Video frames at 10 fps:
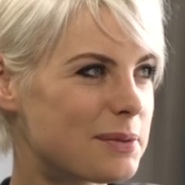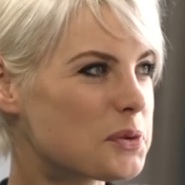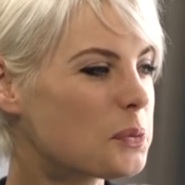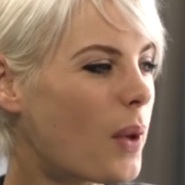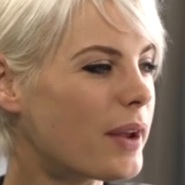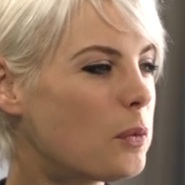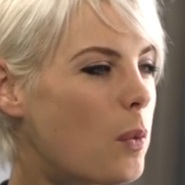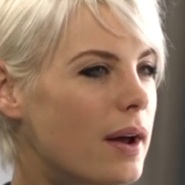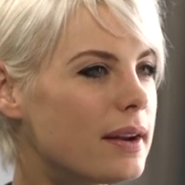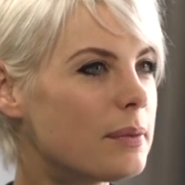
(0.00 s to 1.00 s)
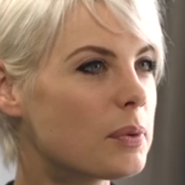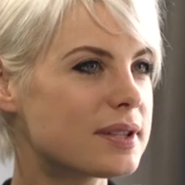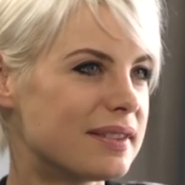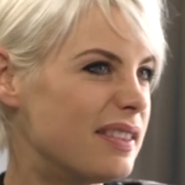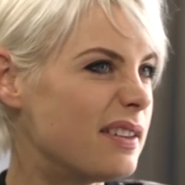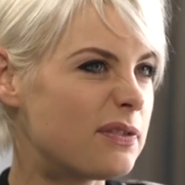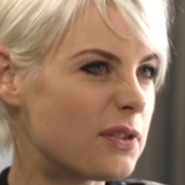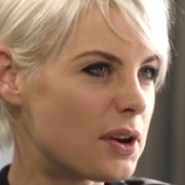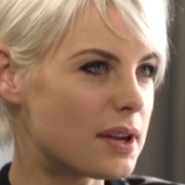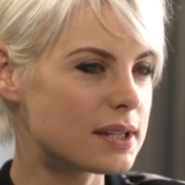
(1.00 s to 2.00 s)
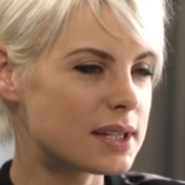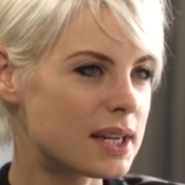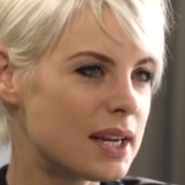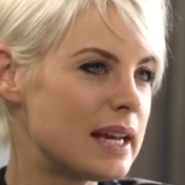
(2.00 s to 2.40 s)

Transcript: it was the first